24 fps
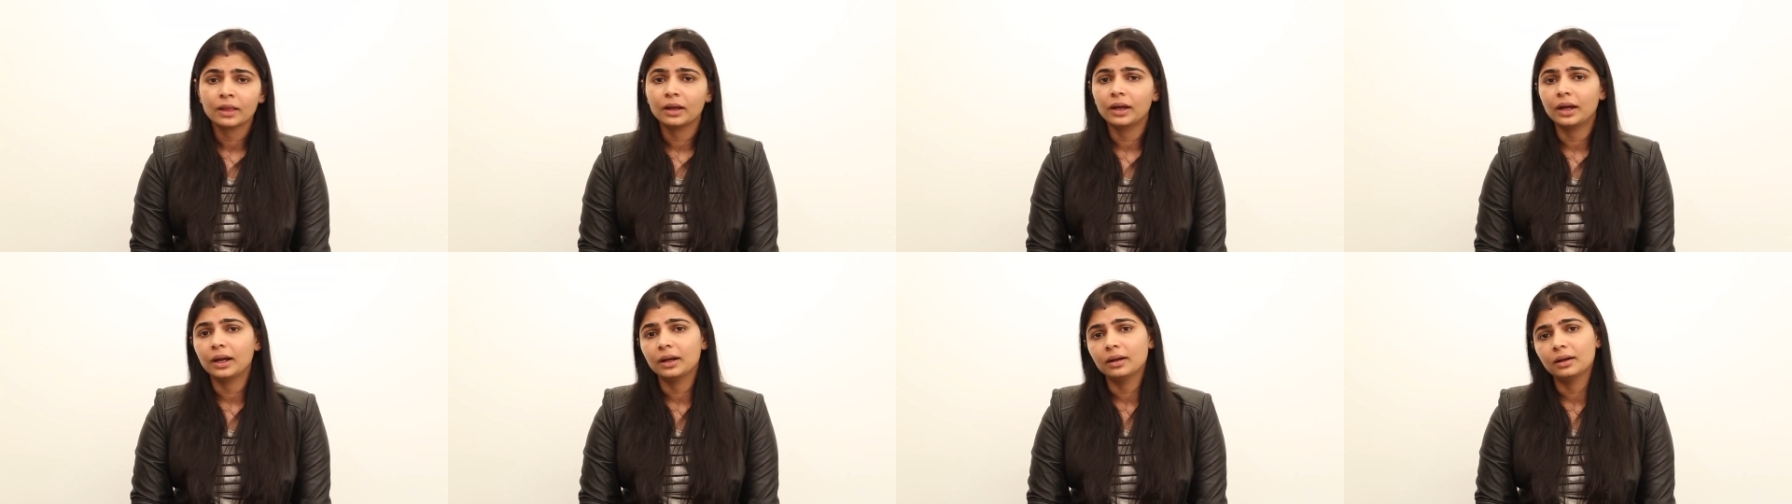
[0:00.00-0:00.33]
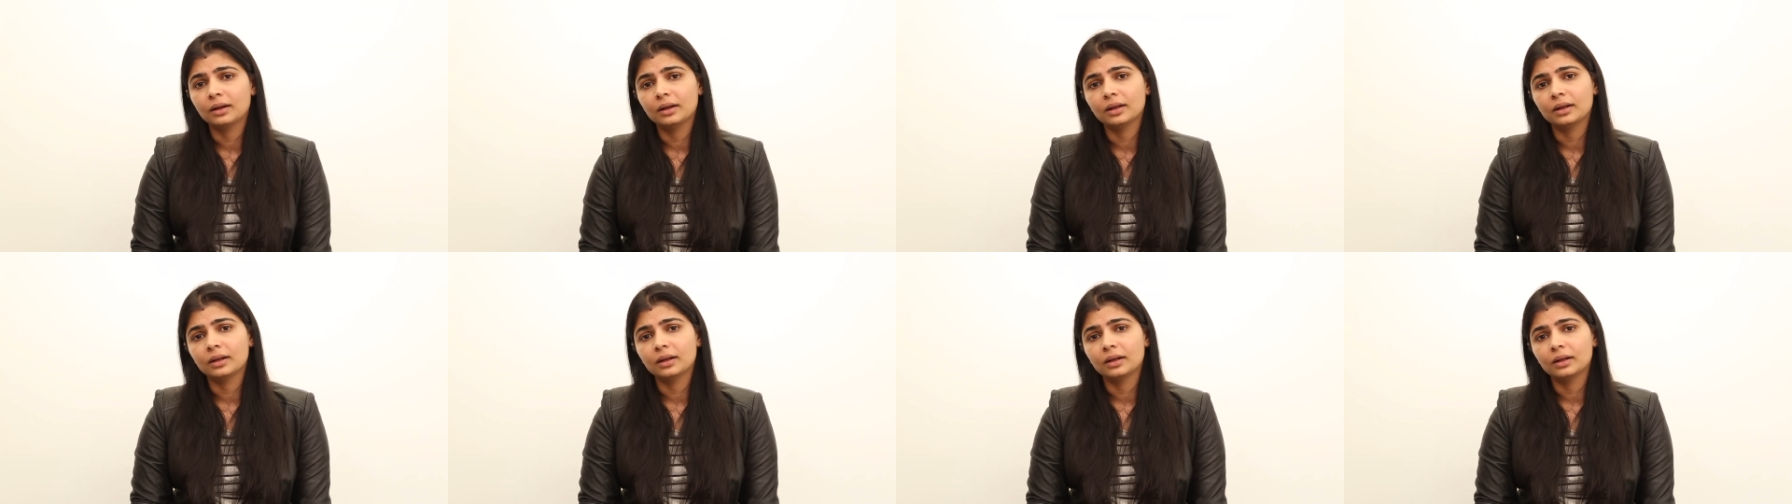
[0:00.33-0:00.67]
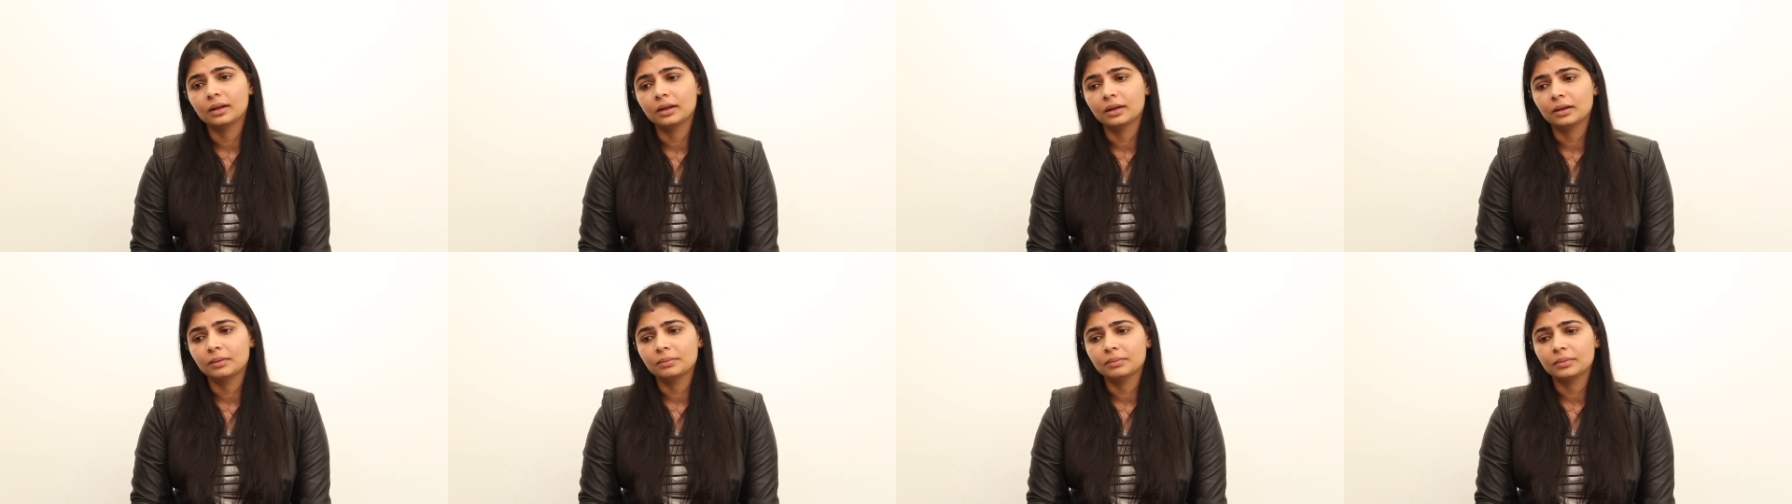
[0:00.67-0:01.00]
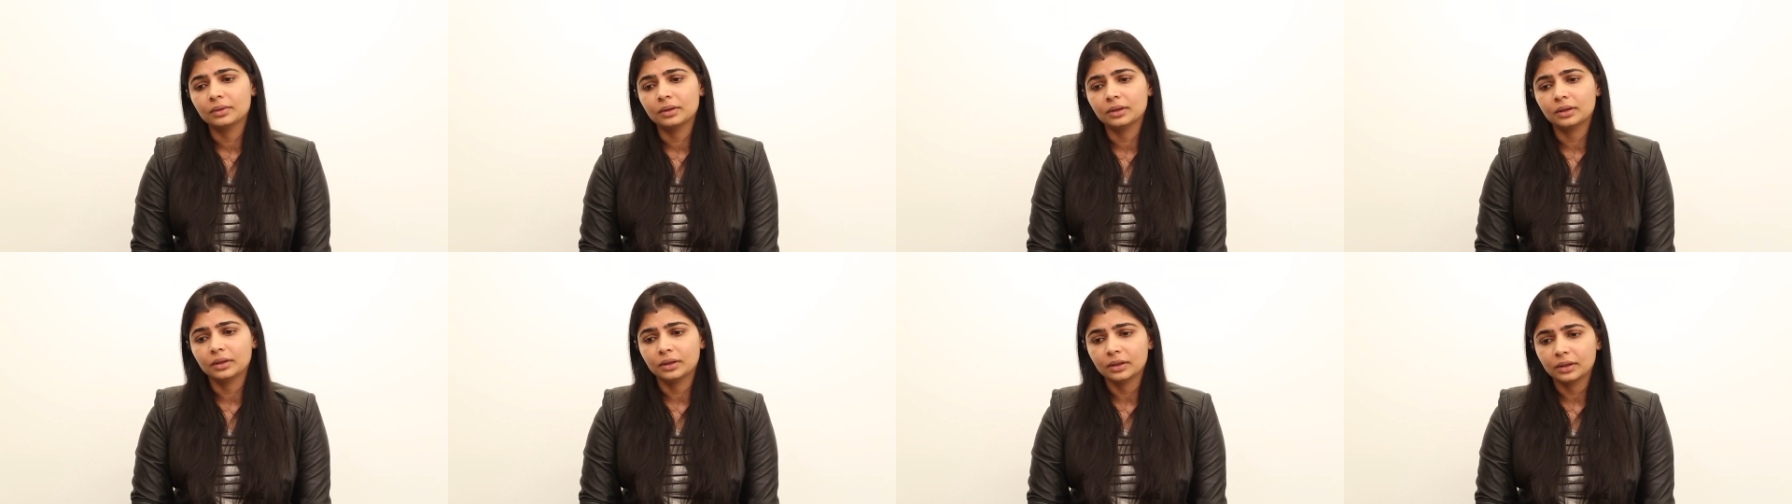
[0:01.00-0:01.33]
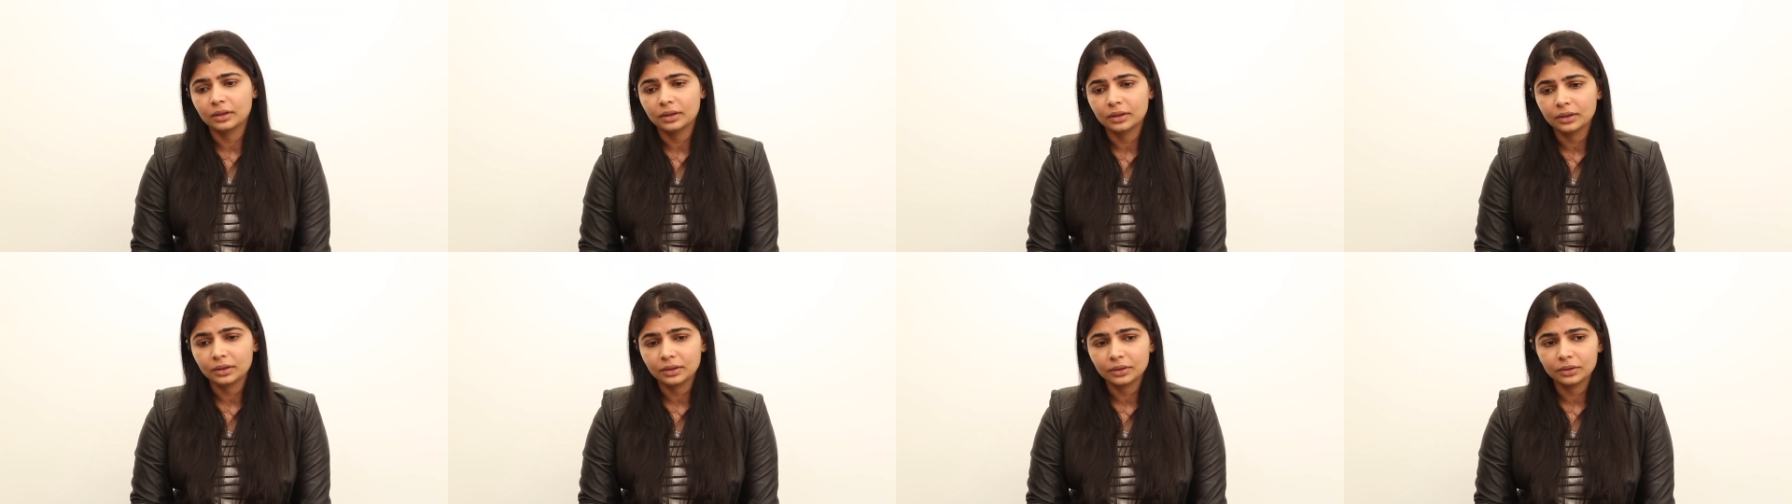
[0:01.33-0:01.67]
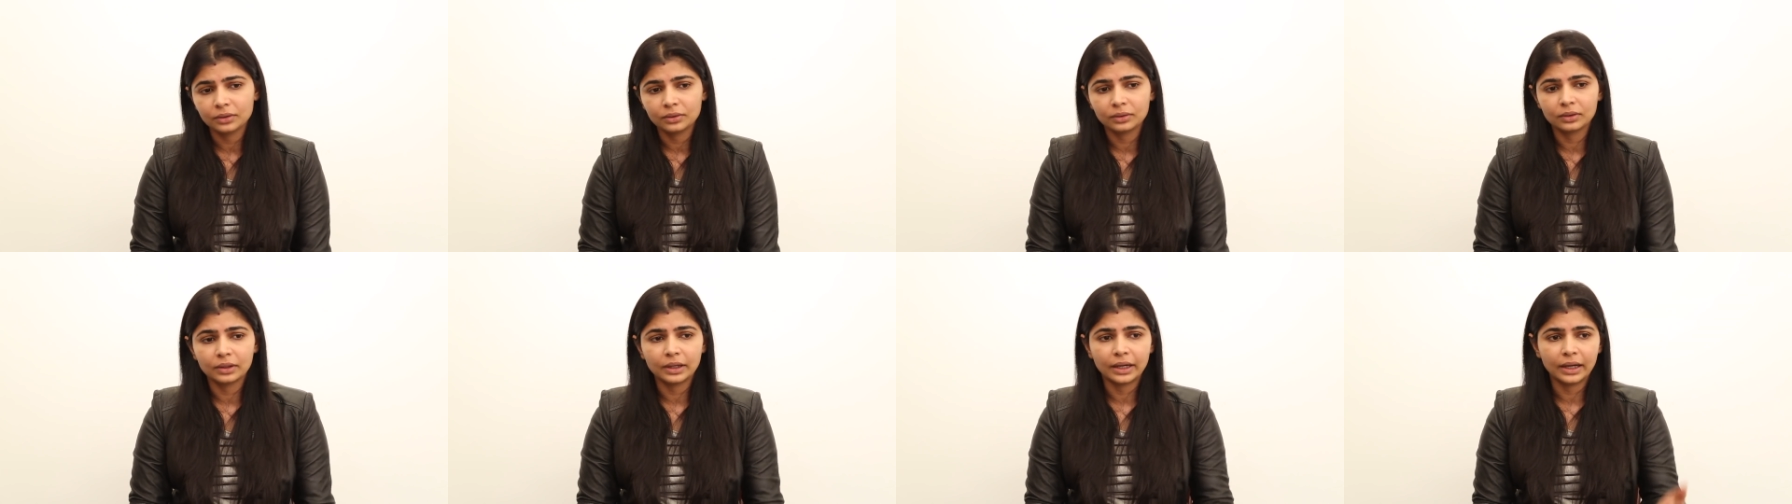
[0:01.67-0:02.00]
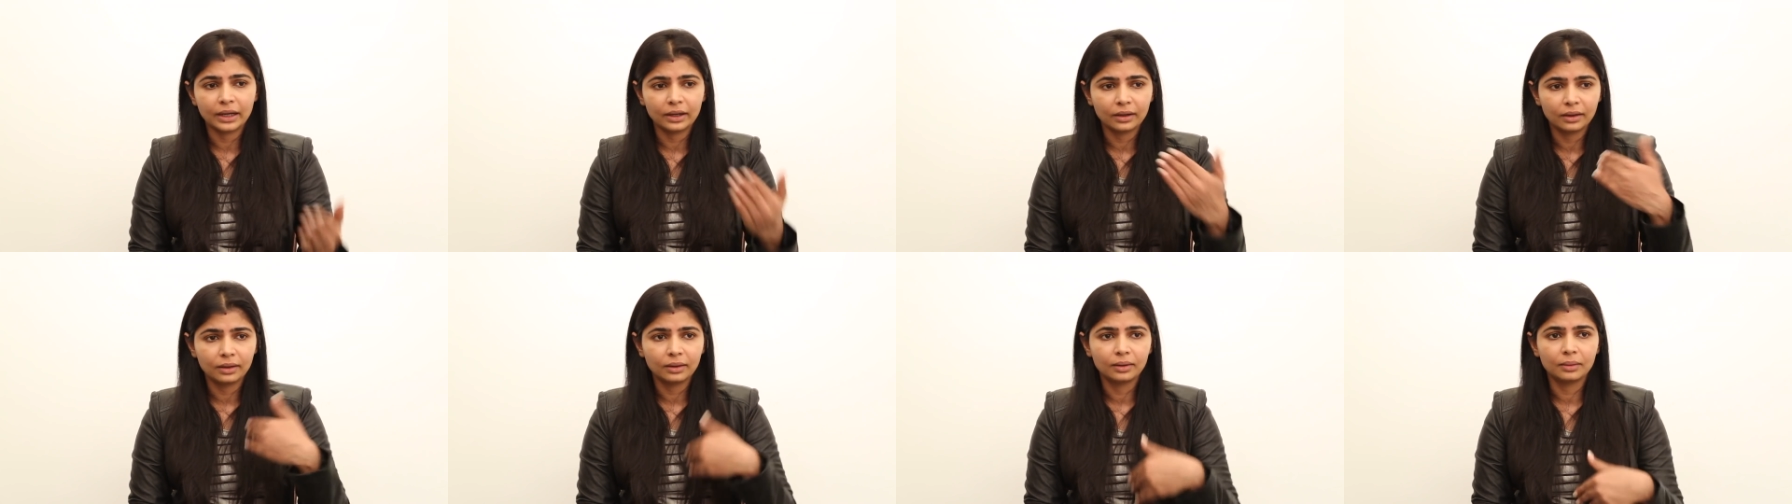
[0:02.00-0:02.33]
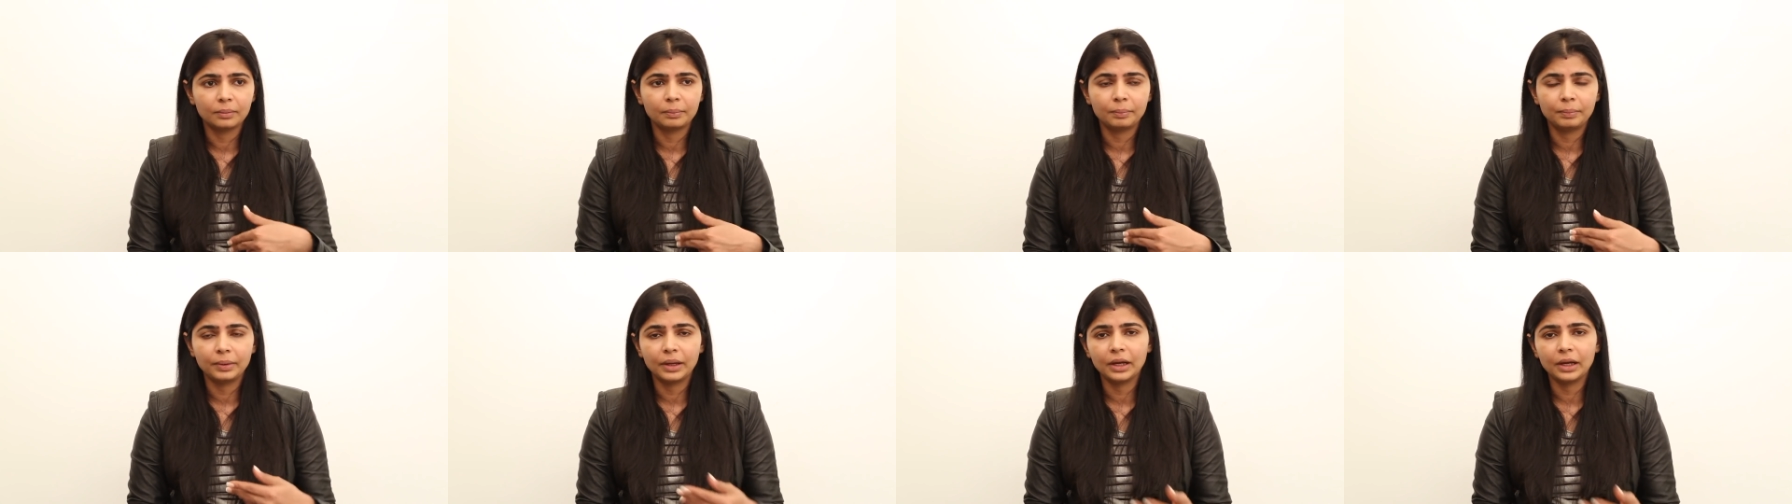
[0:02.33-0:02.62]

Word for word: and um, uh, you know and